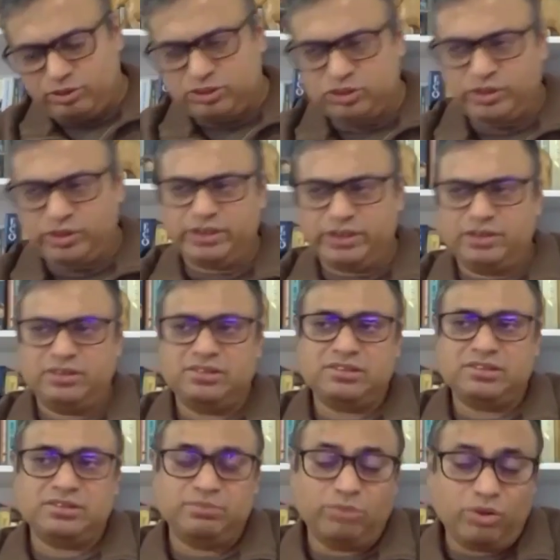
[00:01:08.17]
join a
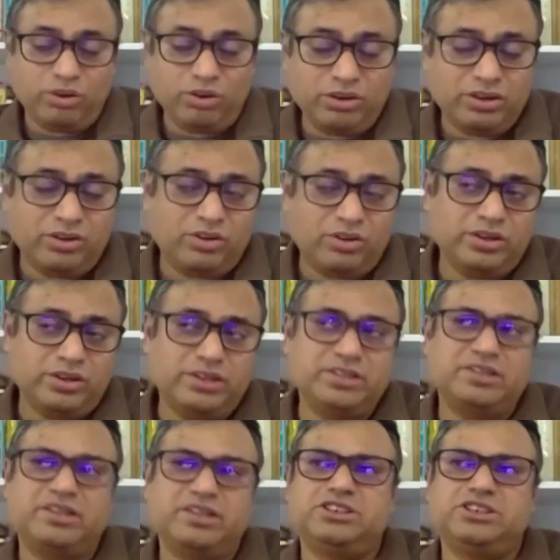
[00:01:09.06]
smaller
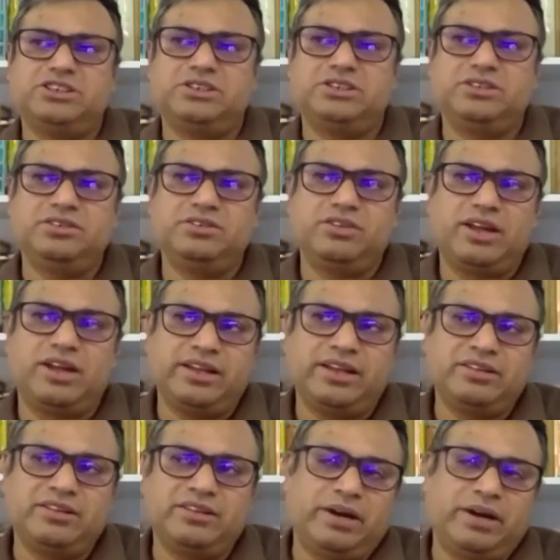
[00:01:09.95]
organization,
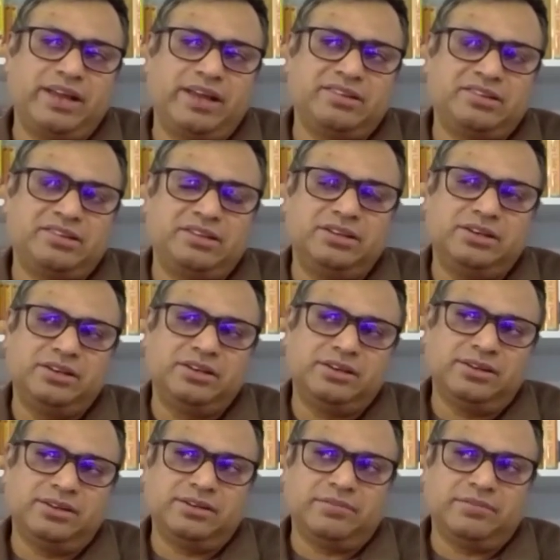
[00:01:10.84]
as but as the